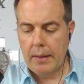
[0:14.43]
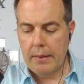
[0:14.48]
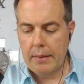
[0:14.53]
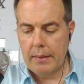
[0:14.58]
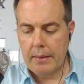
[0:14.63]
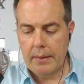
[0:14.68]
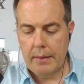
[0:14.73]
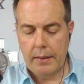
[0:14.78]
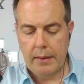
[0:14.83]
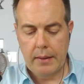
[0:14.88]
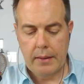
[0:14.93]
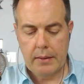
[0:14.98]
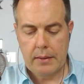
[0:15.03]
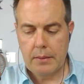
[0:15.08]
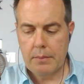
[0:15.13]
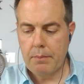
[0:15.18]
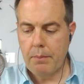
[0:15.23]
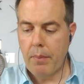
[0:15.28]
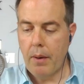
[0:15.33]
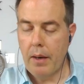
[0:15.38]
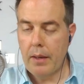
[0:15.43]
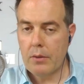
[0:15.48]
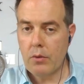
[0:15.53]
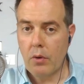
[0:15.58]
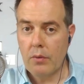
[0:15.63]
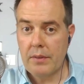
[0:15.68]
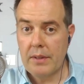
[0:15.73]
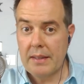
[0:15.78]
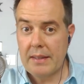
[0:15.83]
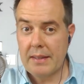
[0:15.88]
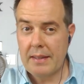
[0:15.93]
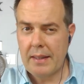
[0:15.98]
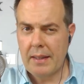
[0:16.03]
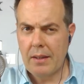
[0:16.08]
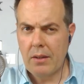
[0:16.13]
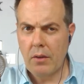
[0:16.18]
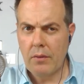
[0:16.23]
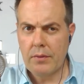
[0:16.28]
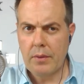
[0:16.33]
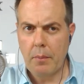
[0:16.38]
this part of the cell
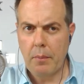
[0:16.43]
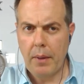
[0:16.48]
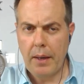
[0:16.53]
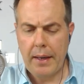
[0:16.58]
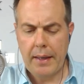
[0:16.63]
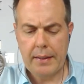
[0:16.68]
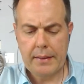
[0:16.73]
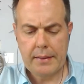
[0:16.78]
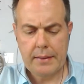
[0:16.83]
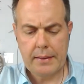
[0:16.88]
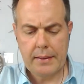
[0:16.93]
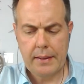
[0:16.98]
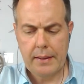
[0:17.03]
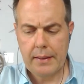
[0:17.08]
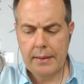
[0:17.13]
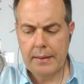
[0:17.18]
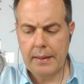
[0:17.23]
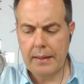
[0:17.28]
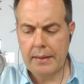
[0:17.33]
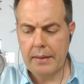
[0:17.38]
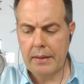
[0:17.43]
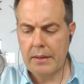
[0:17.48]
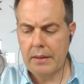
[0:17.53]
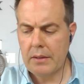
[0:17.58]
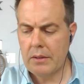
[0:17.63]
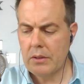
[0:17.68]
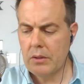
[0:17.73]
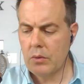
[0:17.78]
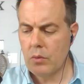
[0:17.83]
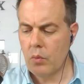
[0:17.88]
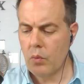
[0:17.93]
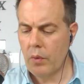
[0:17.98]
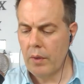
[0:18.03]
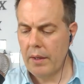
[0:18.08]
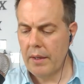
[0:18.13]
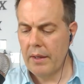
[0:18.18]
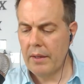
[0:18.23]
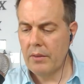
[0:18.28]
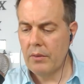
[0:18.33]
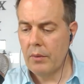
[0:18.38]
of the plant that is
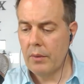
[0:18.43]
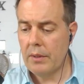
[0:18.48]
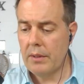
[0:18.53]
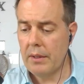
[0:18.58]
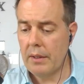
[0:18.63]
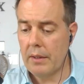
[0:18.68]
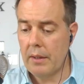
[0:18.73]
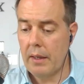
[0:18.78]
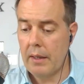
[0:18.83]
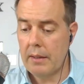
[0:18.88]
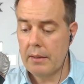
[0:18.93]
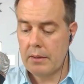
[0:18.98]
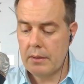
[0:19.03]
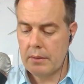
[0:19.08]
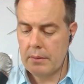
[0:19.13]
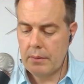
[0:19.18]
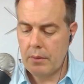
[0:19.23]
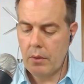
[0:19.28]
really interesting as